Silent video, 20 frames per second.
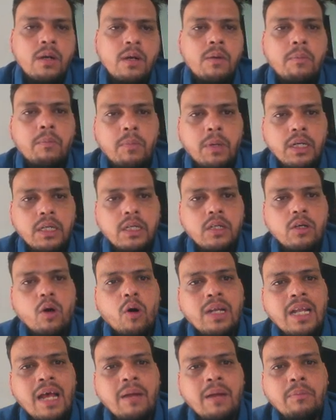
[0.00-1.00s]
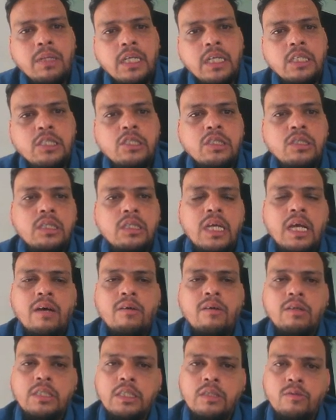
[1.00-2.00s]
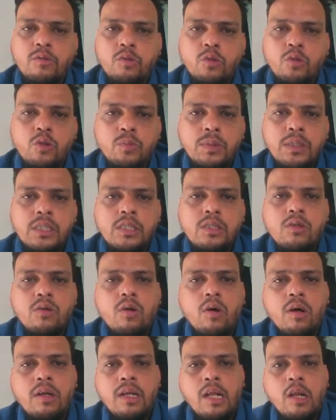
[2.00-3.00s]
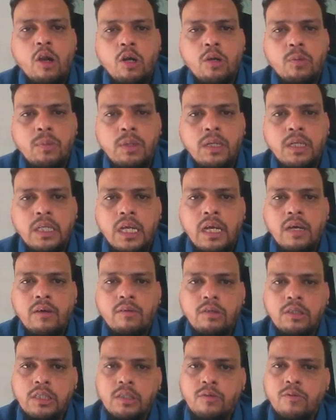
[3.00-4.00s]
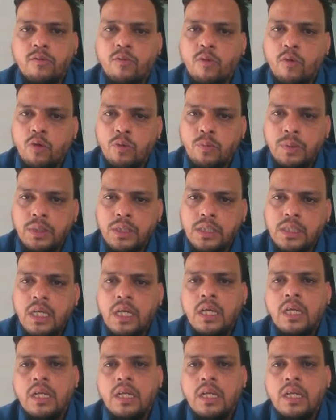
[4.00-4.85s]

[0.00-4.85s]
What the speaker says: but on application they have received 2 rupees, on allotment they have received 4 rupees,